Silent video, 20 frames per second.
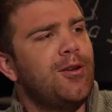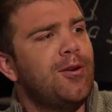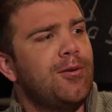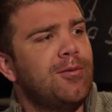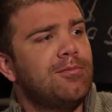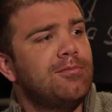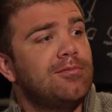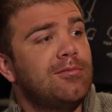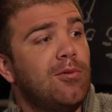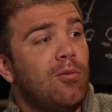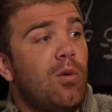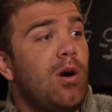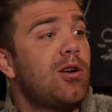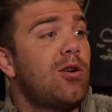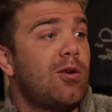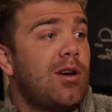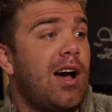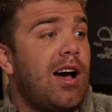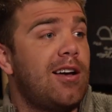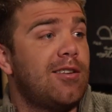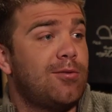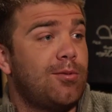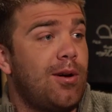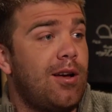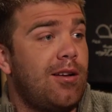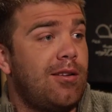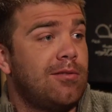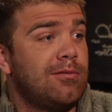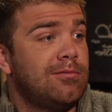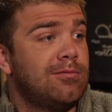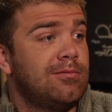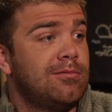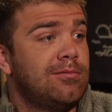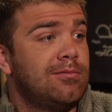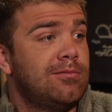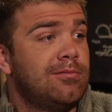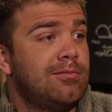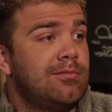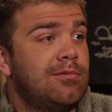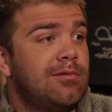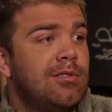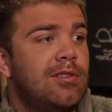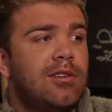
you. Yeah. Wickle guy as well. Love